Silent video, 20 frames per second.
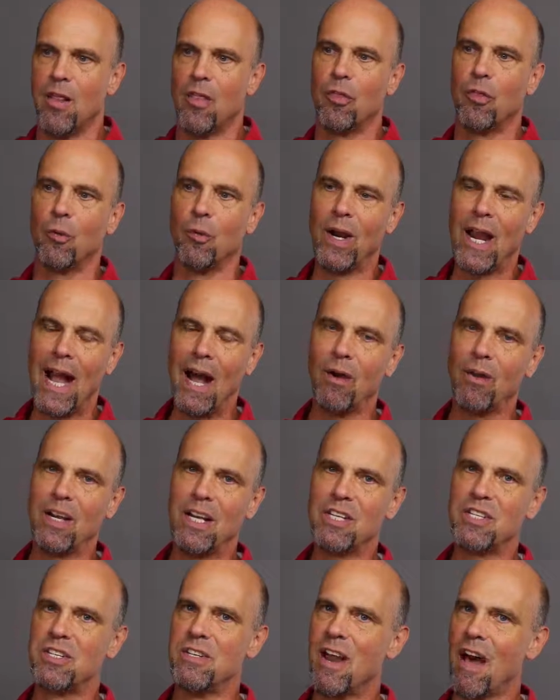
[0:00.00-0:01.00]
The reality
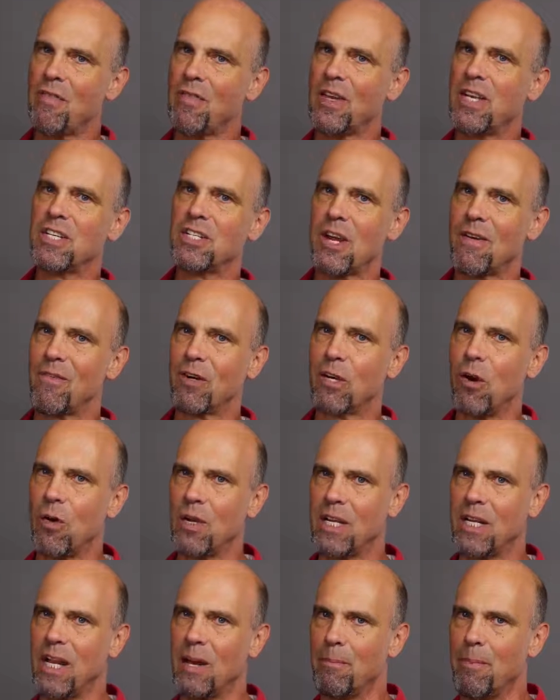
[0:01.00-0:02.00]
is nothing is ever
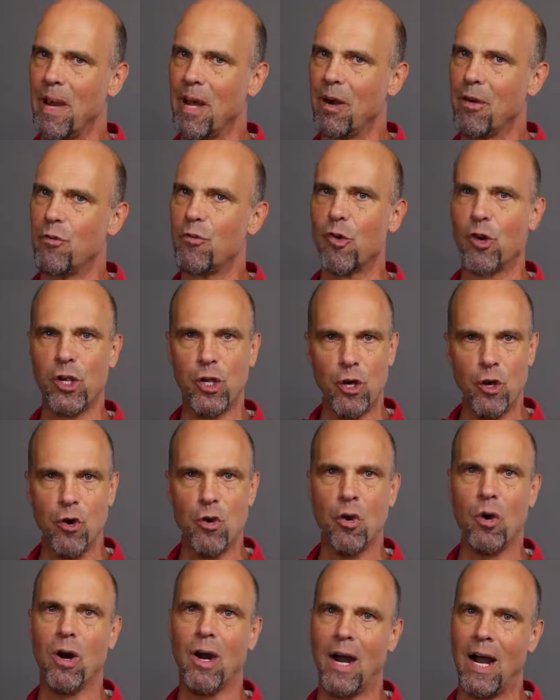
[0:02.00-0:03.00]
going to get better for
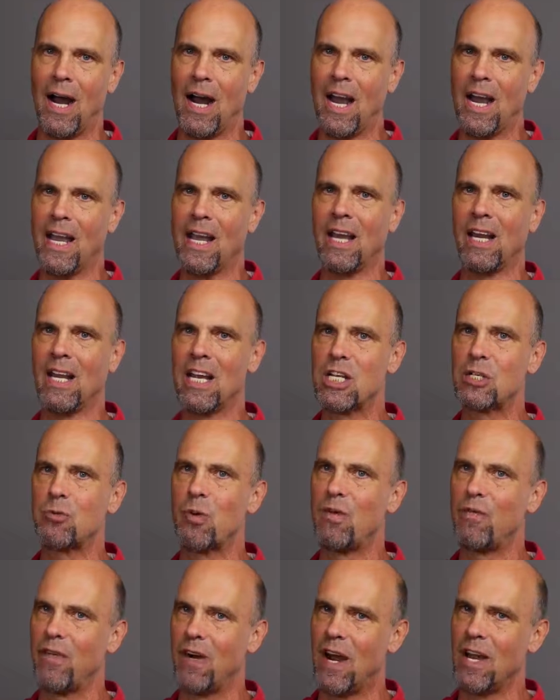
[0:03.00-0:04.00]
you or I unless
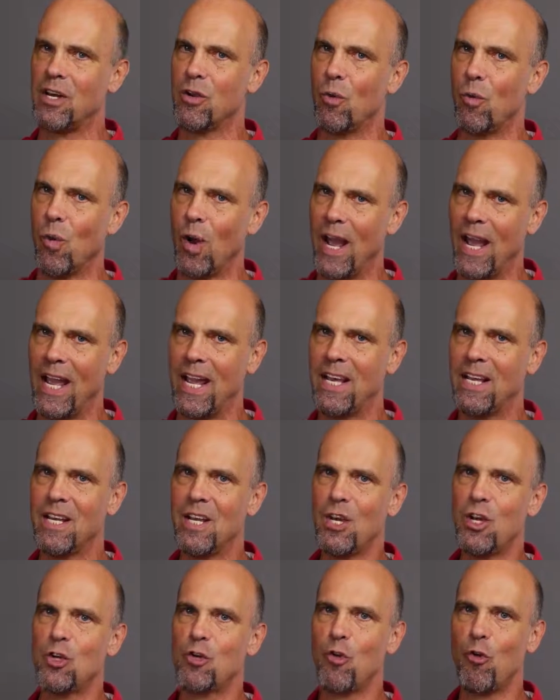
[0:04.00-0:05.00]
we find a way
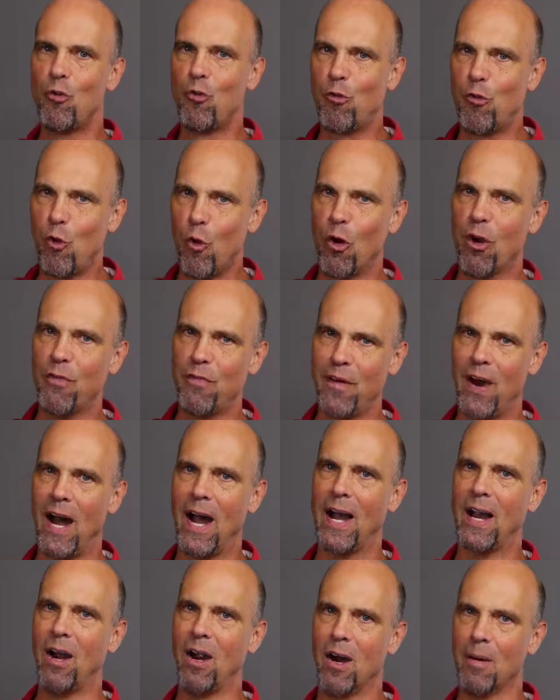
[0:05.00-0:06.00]
to
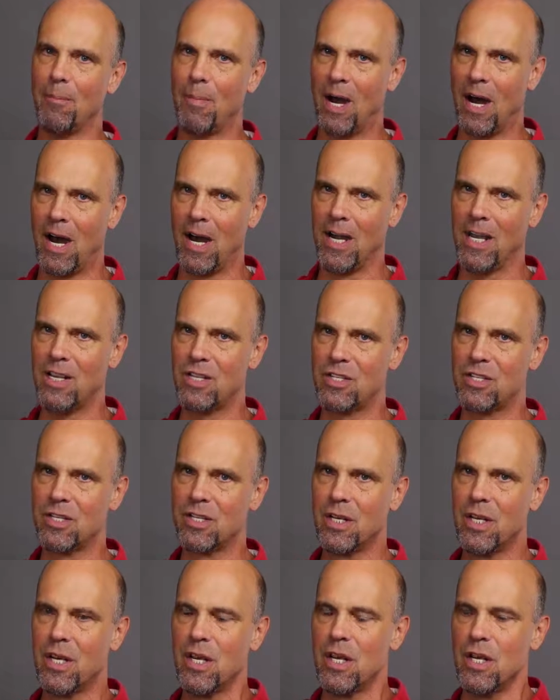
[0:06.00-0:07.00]
fortify our
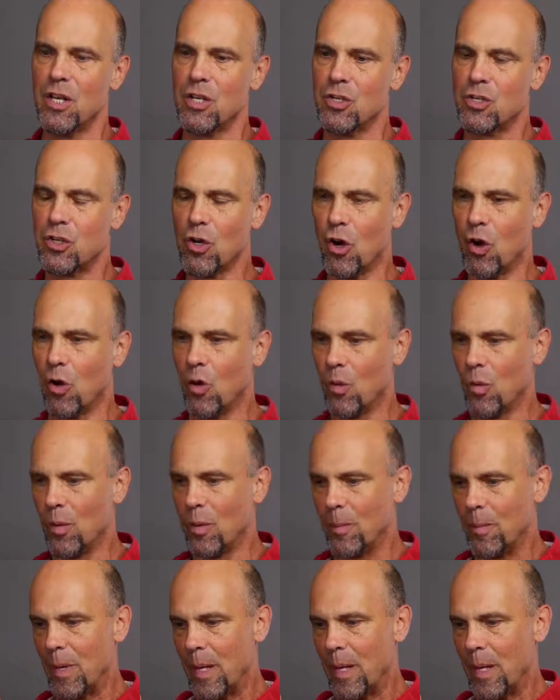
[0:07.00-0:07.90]
bodies. So